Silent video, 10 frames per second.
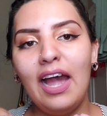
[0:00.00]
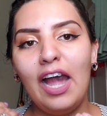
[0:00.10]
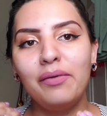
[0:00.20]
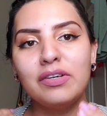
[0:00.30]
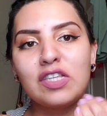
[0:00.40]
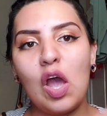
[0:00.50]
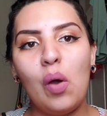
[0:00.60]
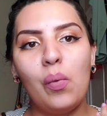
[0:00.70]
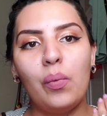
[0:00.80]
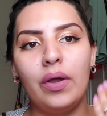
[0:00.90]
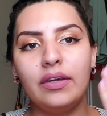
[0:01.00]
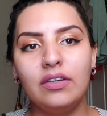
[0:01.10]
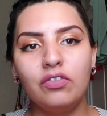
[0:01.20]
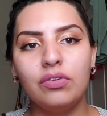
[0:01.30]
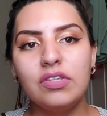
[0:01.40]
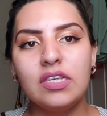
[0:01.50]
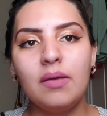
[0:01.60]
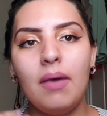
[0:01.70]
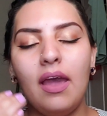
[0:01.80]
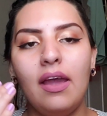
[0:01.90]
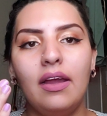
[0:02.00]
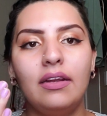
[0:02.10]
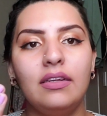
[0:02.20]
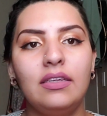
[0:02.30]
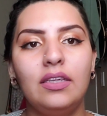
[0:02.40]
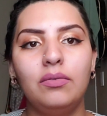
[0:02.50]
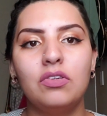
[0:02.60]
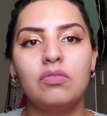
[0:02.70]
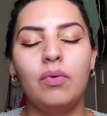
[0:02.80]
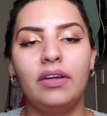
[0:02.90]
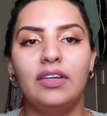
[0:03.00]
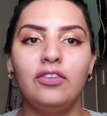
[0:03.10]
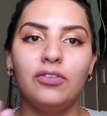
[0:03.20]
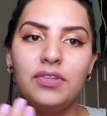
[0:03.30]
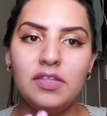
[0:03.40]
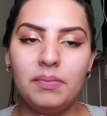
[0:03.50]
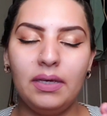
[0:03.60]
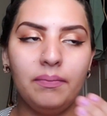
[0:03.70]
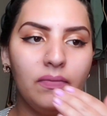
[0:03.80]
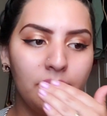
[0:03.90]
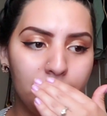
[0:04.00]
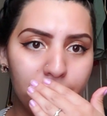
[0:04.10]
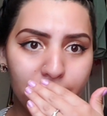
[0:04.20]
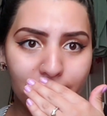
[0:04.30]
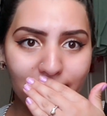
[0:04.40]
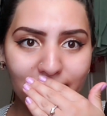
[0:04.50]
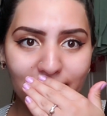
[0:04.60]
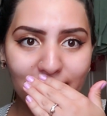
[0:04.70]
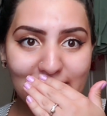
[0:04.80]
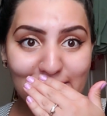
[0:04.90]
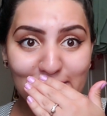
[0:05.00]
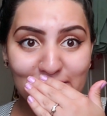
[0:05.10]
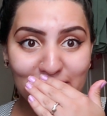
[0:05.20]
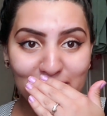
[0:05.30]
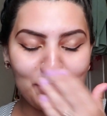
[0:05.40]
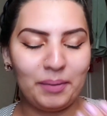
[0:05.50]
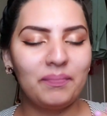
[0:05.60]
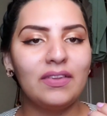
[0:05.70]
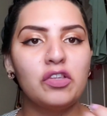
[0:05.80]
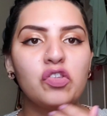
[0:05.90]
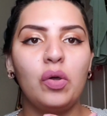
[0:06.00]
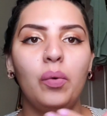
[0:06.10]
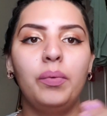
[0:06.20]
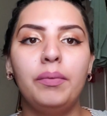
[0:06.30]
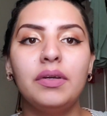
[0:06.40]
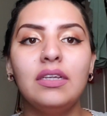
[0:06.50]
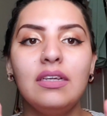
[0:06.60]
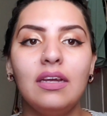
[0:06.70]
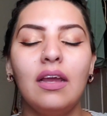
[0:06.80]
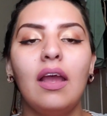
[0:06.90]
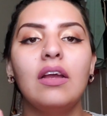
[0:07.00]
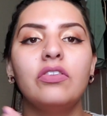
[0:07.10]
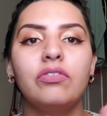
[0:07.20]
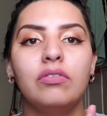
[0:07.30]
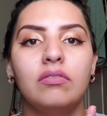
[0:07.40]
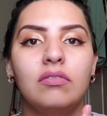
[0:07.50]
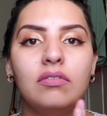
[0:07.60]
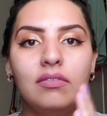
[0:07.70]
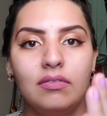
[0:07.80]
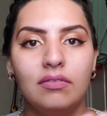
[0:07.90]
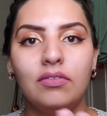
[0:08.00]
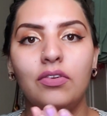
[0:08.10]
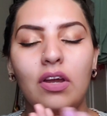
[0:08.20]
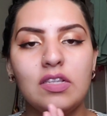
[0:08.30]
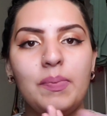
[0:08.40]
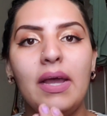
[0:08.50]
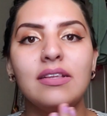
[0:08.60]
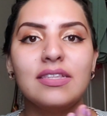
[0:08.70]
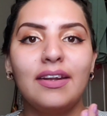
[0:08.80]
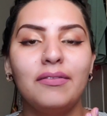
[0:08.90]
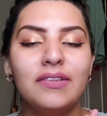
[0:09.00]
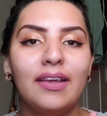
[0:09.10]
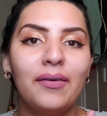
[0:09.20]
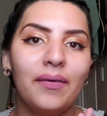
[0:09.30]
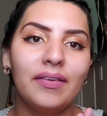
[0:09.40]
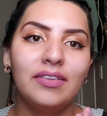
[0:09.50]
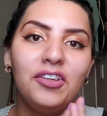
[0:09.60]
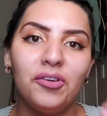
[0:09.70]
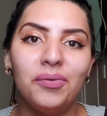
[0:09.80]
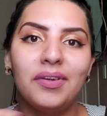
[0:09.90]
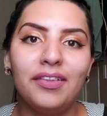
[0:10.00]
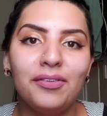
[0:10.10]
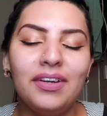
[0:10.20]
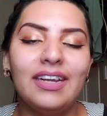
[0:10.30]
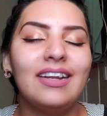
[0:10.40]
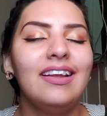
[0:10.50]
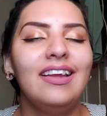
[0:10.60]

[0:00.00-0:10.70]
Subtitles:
I was walking towards him and he was walking towards me. Excuse me. So we were gonna cross paths, and I was like, you know, 9th grade.